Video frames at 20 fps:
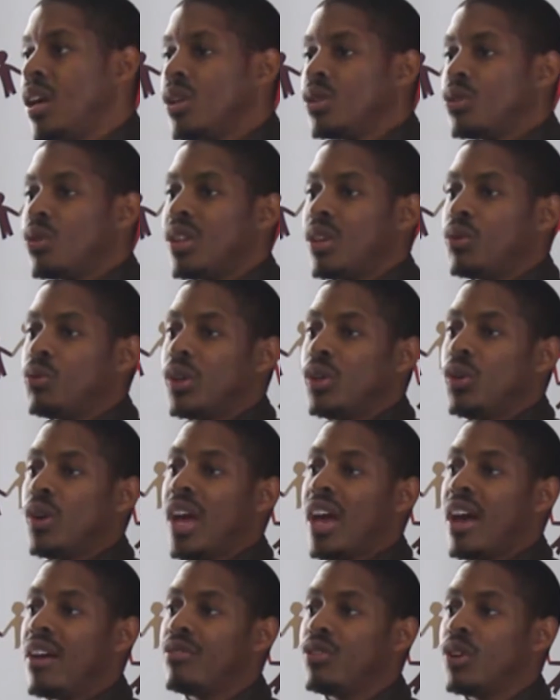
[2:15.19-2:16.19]
So that when you
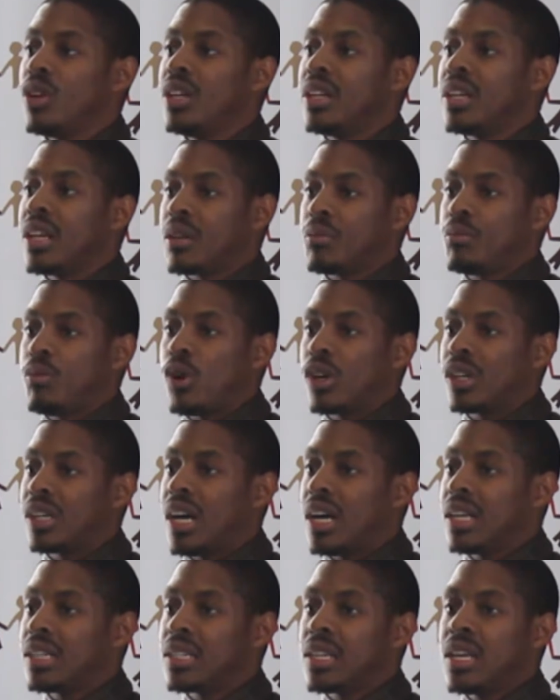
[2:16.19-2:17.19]
have your learner report
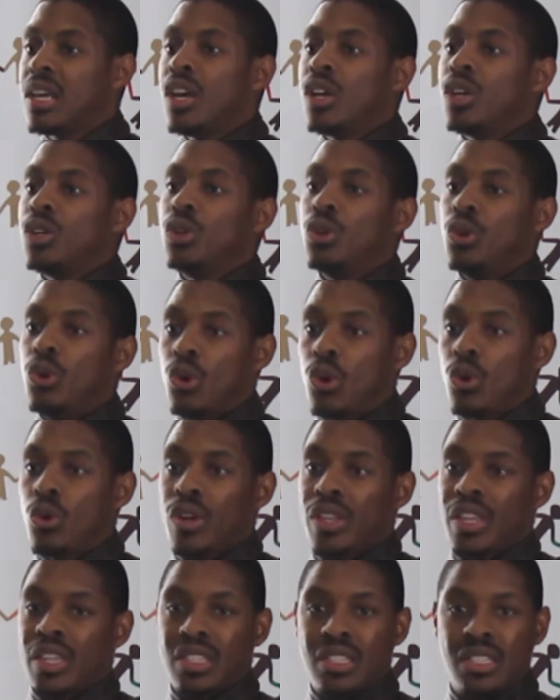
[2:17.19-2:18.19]
cards, you know
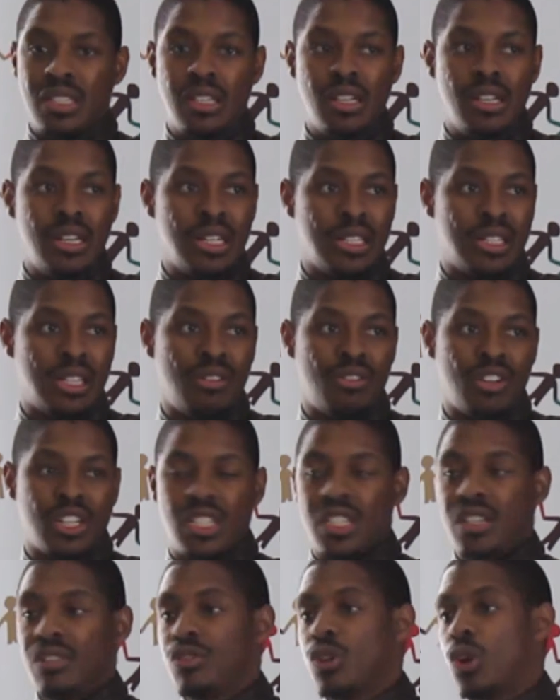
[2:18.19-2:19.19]
whether these learners have
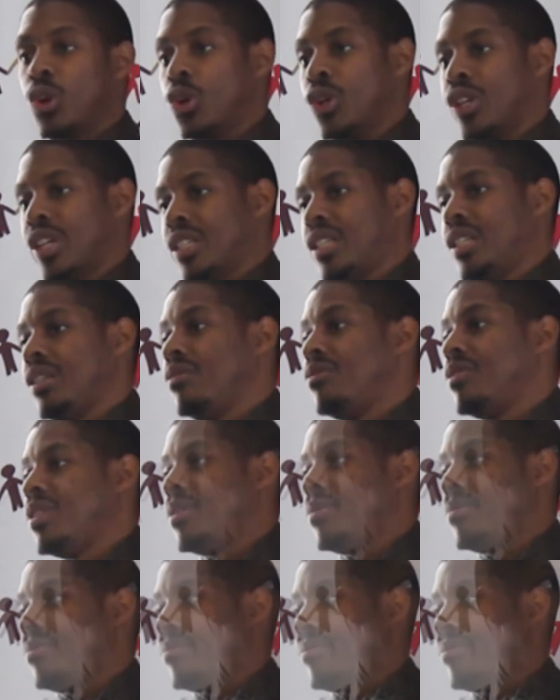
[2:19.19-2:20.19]
achieved or not achieved.